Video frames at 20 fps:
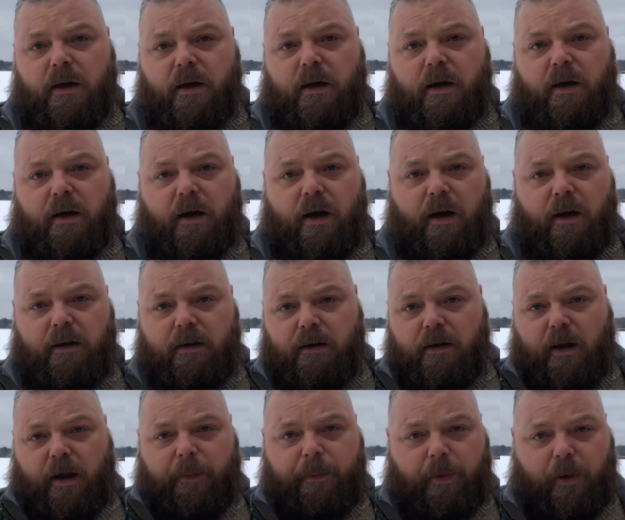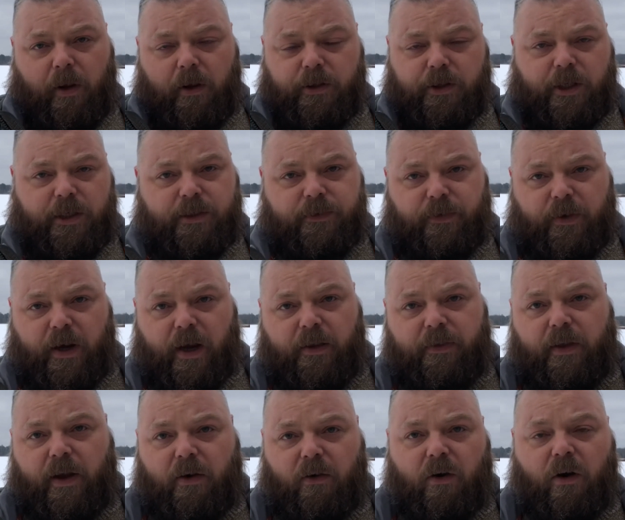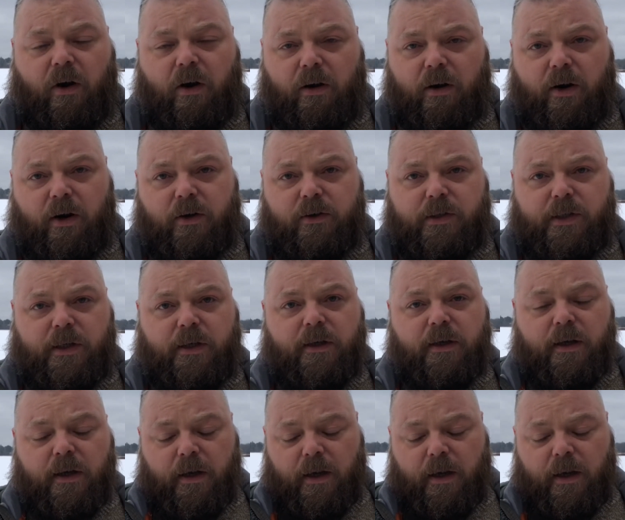I apologize if I got that wrong, Kersey.